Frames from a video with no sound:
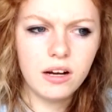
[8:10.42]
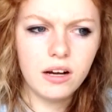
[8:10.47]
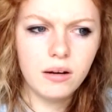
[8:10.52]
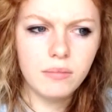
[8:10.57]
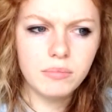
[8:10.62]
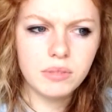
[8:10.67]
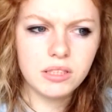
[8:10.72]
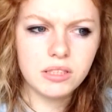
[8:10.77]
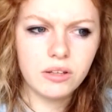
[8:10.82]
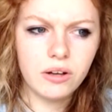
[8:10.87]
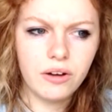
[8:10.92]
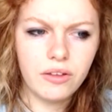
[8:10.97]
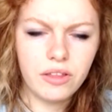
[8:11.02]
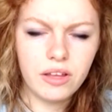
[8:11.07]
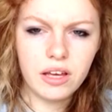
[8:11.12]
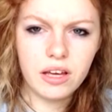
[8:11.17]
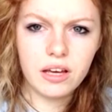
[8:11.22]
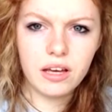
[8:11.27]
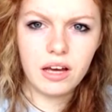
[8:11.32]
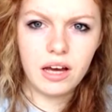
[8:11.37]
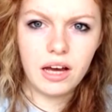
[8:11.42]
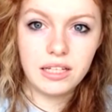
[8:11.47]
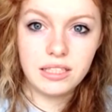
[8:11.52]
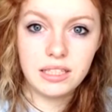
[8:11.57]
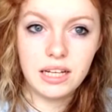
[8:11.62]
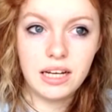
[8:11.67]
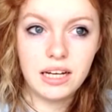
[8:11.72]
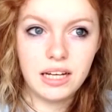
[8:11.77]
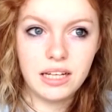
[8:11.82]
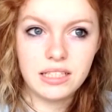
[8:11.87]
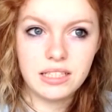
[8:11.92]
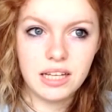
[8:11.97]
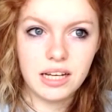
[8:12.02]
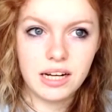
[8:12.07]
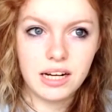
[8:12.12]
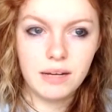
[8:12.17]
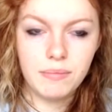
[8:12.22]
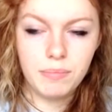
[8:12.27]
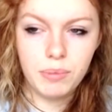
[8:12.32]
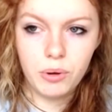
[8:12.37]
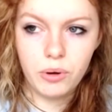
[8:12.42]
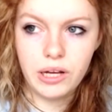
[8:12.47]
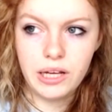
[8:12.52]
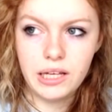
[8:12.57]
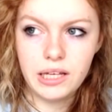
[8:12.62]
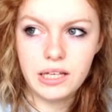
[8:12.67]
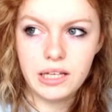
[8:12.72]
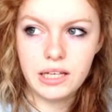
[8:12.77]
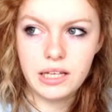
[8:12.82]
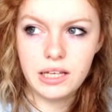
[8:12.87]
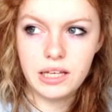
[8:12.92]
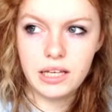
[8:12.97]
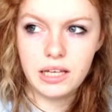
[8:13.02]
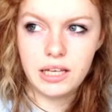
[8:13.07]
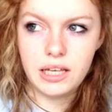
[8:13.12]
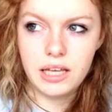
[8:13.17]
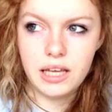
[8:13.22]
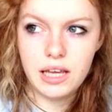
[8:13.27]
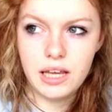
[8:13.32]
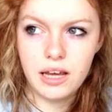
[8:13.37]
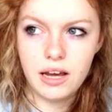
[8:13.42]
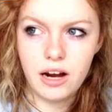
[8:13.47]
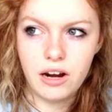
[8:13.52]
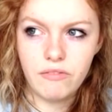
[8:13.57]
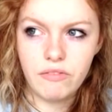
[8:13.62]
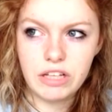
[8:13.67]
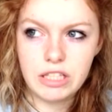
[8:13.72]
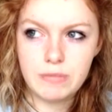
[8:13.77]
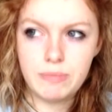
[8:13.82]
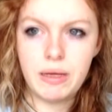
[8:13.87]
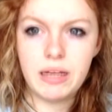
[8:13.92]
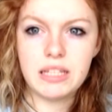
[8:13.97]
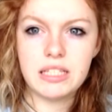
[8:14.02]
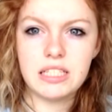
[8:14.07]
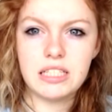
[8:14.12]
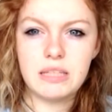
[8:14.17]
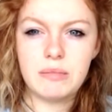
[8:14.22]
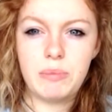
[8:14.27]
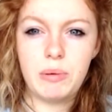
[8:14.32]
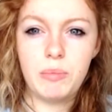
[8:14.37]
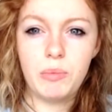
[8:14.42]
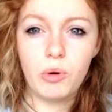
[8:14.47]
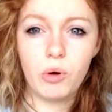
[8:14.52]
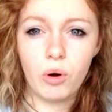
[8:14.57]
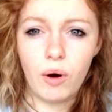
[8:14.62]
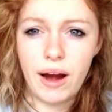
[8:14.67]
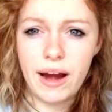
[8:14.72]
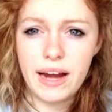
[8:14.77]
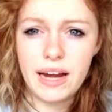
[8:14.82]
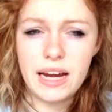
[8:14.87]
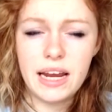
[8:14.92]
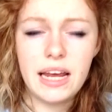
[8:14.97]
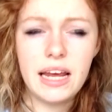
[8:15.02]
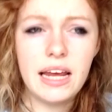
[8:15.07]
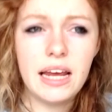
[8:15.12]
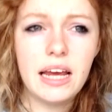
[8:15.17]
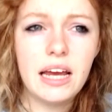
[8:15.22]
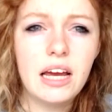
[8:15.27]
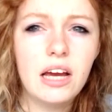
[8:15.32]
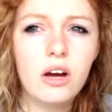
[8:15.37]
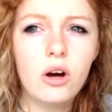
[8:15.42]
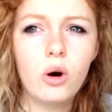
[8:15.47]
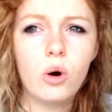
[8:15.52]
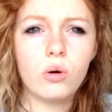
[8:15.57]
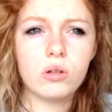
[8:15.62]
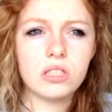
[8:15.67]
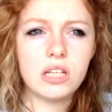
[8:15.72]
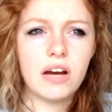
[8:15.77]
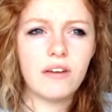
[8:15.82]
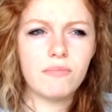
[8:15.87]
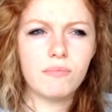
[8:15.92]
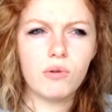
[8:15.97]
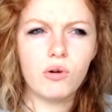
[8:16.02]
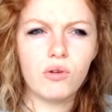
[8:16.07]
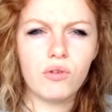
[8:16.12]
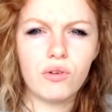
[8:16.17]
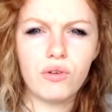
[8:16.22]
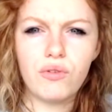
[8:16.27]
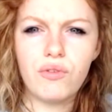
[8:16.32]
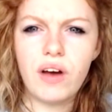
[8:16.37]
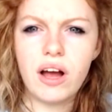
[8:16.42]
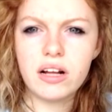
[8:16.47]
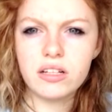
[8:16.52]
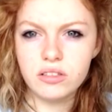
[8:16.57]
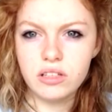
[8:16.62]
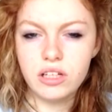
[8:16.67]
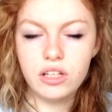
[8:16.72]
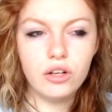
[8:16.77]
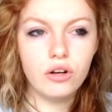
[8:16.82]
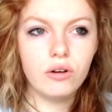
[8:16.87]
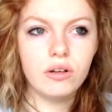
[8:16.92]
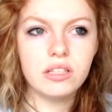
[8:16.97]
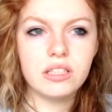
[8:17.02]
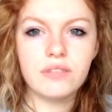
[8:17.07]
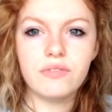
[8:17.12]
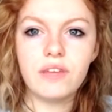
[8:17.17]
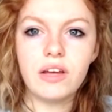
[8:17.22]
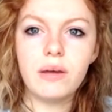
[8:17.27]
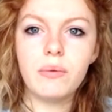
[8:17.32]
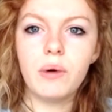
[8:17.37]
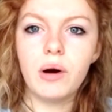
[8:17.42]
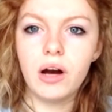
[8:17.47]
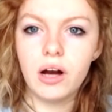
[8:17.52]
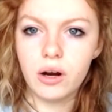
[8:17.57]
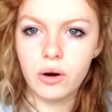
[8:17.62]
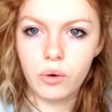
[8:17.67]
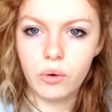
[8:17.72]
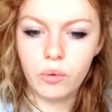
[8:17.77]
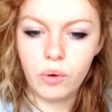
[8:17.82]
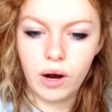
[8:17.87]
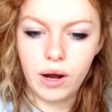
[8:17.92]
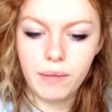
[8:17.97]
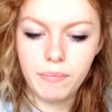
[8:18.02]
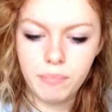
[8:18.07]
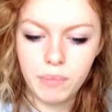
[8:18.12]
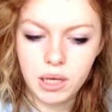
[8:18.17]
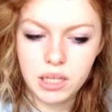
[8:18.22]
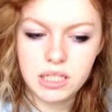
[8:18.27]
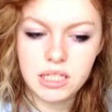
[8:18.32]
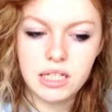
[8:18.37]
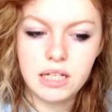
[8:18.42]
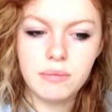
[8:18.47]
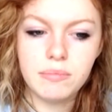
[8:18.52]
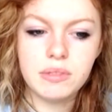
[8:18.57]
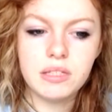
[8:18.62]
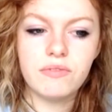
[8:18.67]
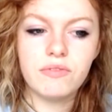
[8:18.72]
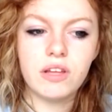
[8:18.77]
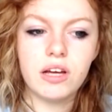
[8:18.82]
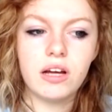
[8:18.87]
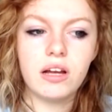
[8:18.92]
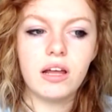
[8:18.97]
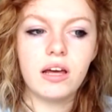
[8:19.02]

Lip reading: So I think as like a boy, he kind of expected it to be more grainy, or to have more of an effect on it, as if they were quite muddy, as if they're